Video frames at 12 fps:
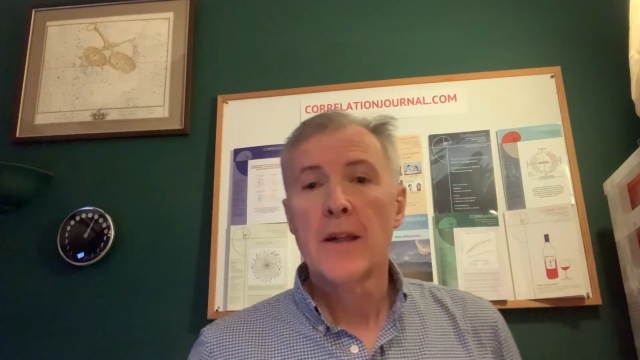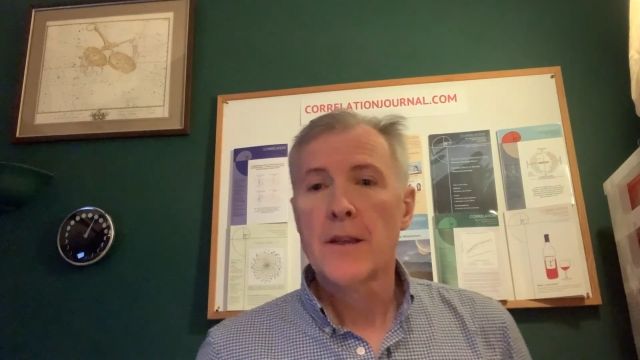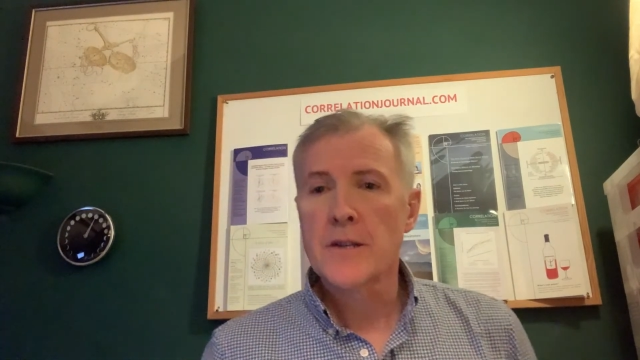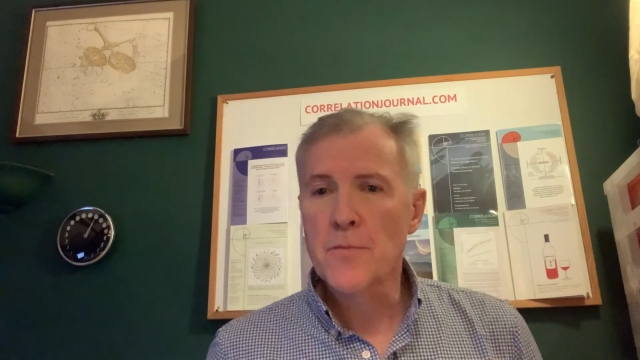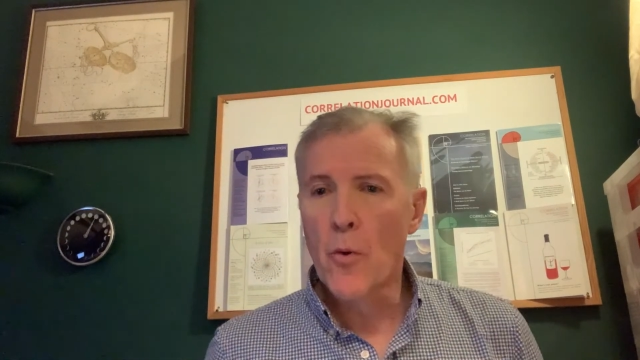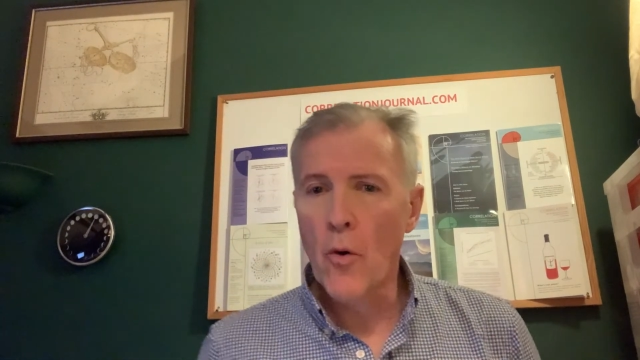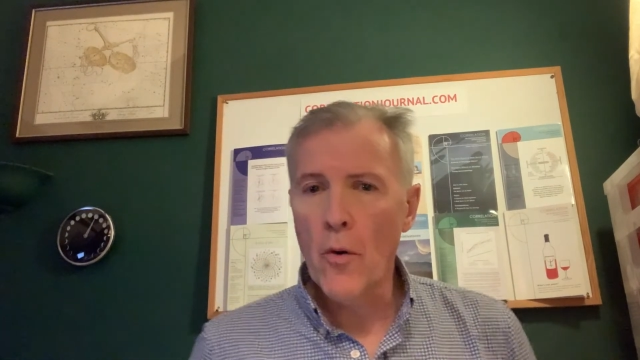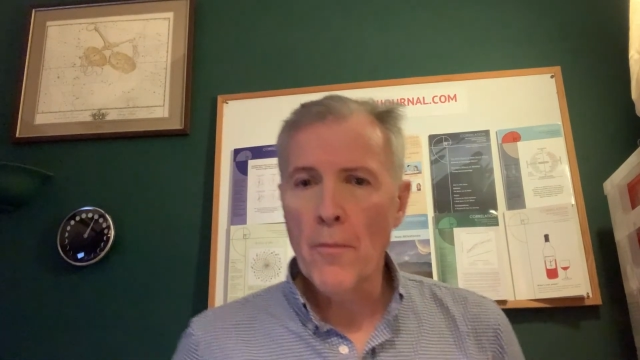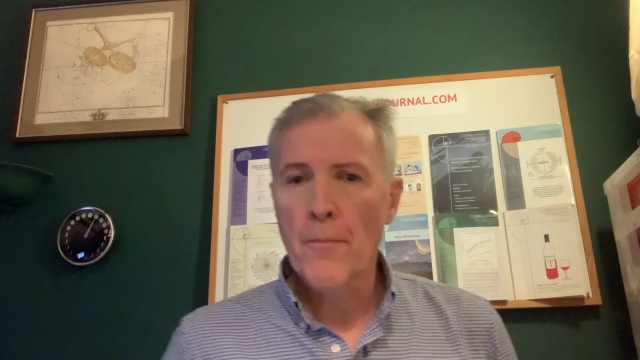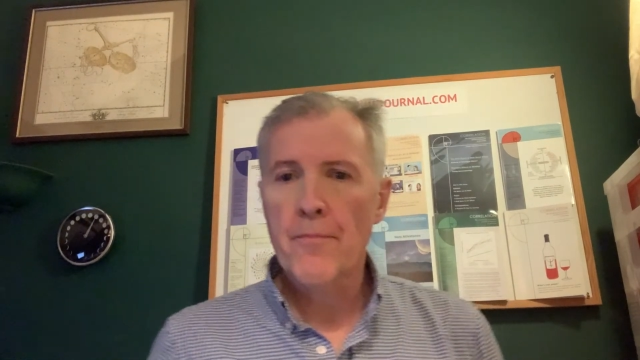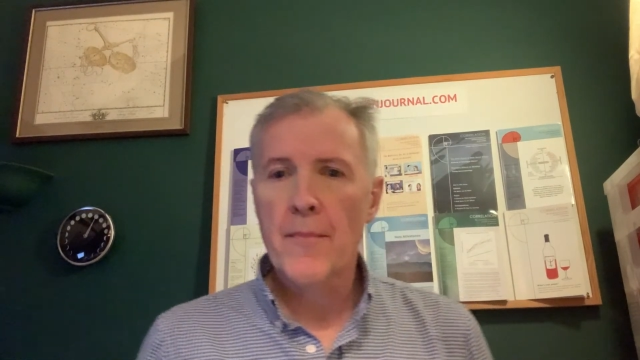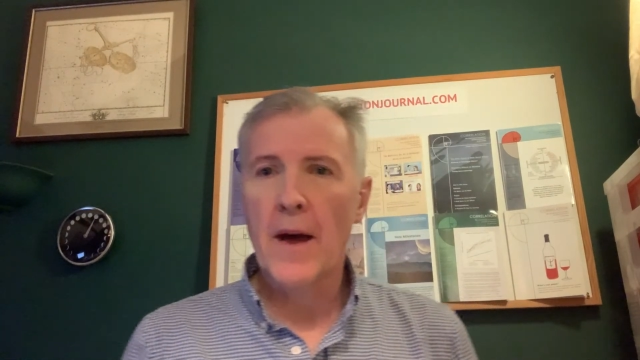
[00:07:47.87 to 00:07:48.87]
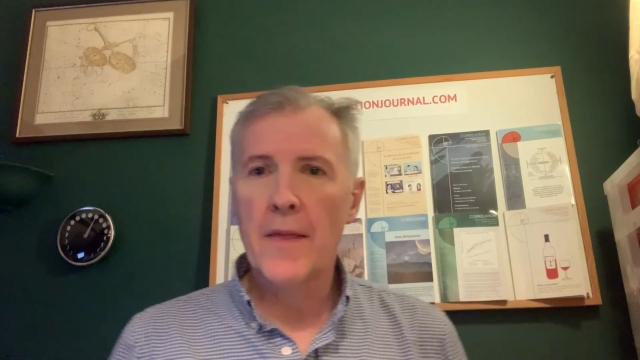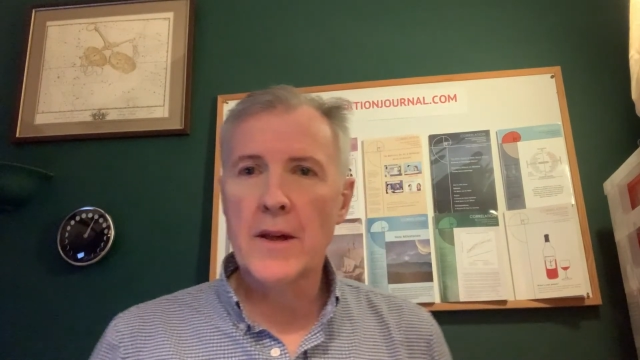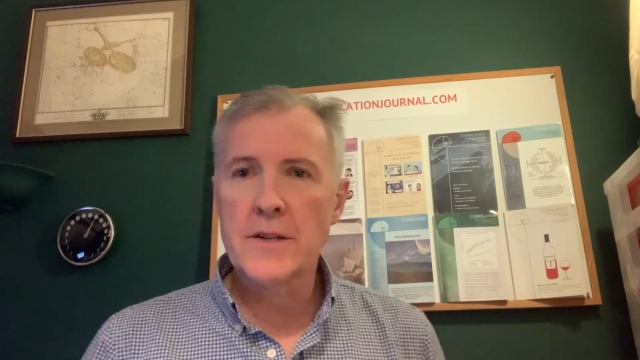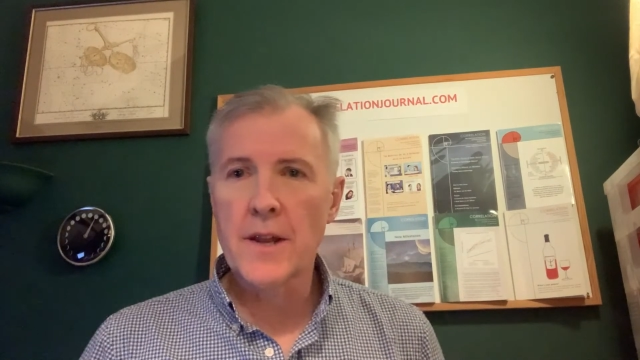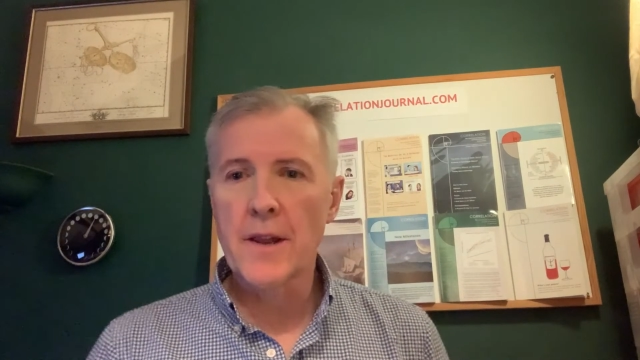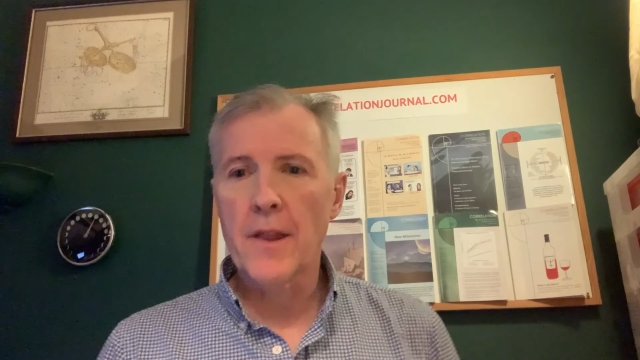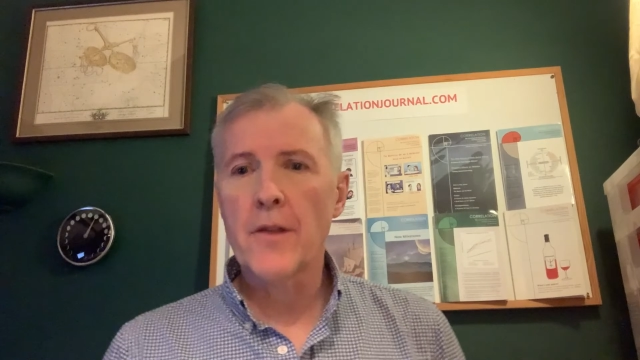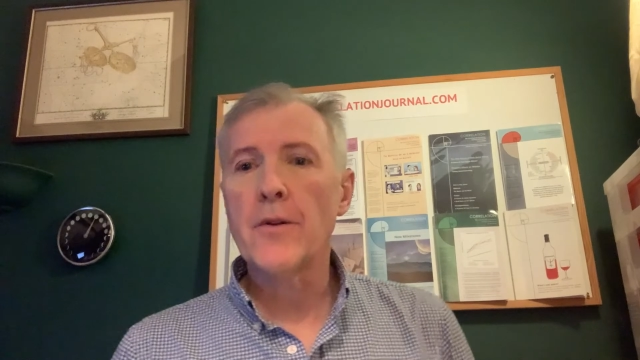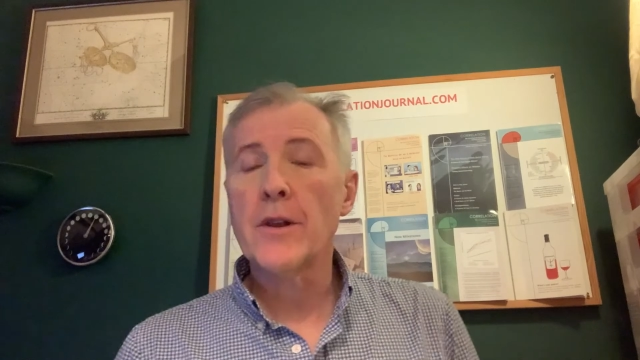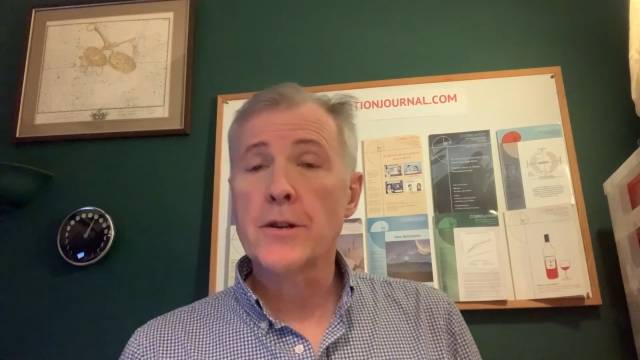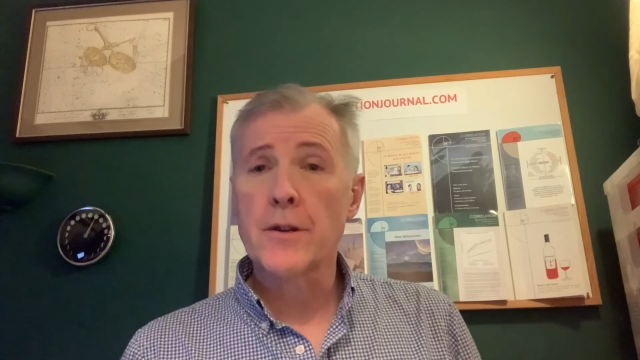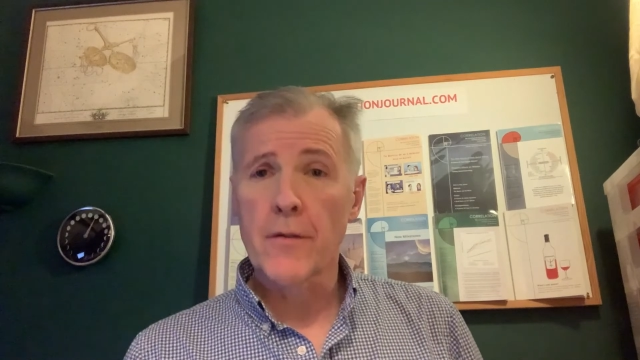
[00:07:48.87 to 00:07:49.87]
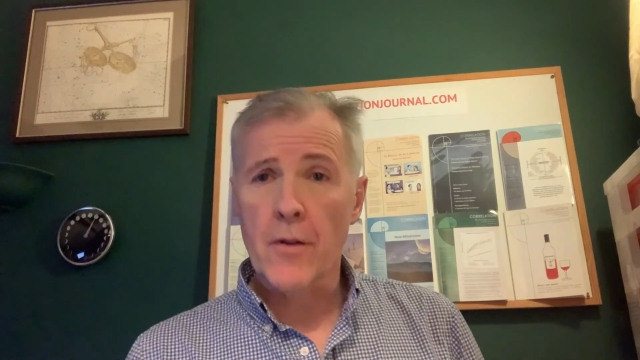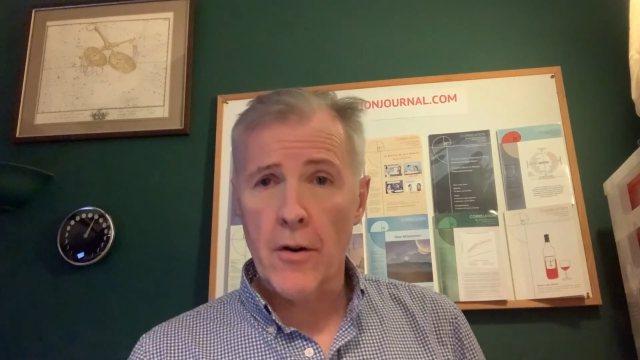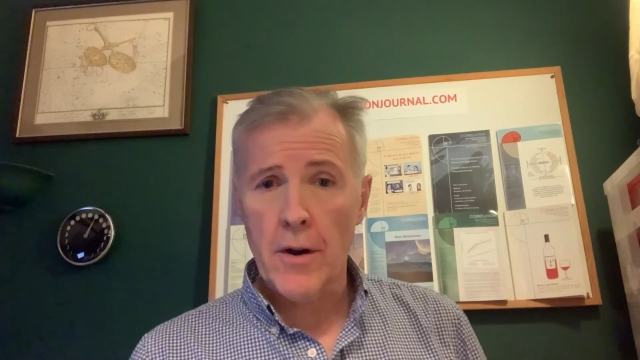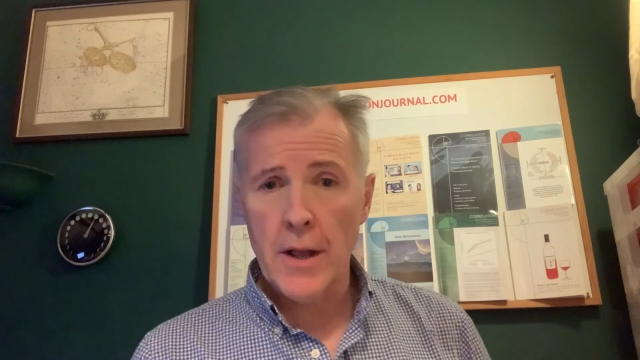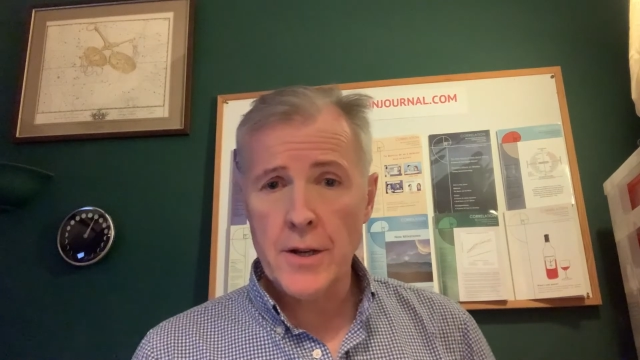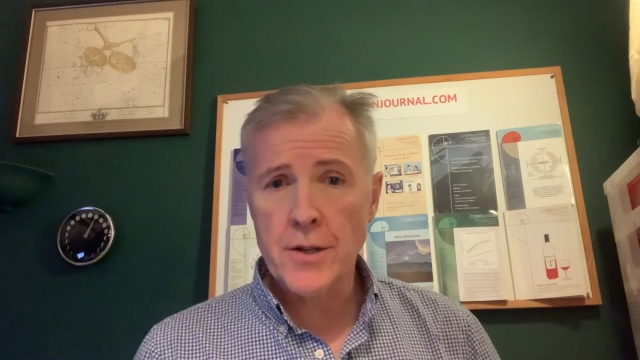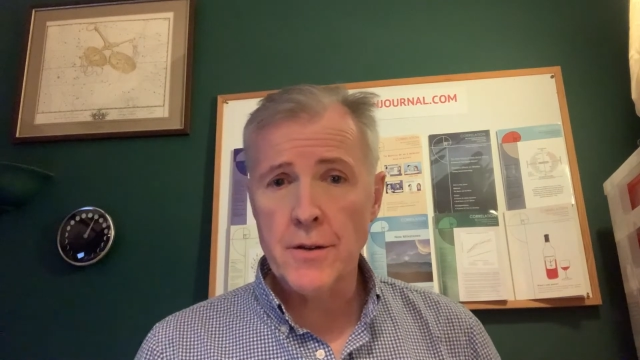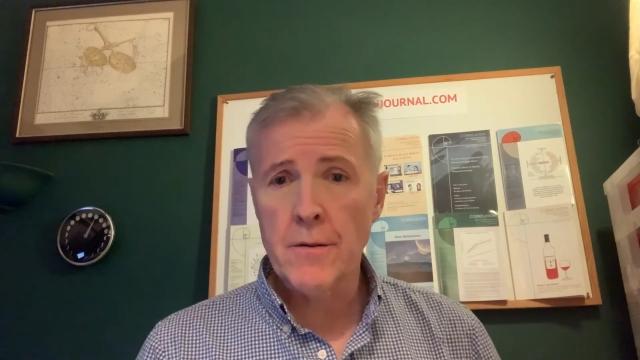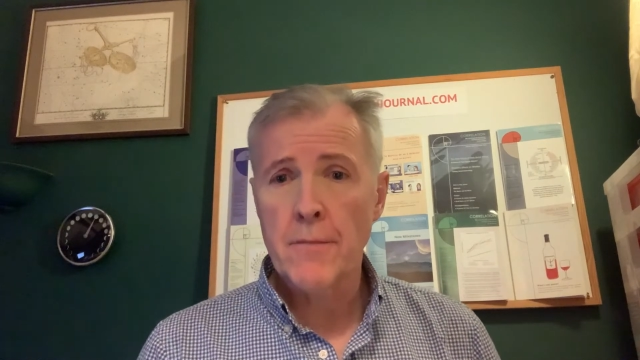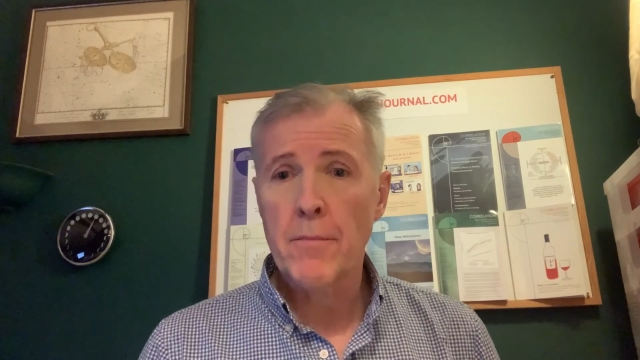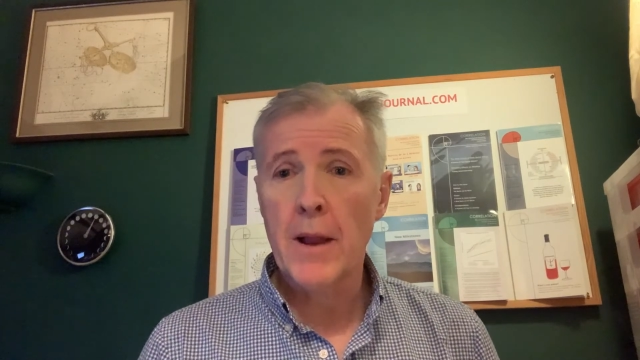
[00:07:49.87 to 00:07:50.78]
there's more, and there's another edition of Correlation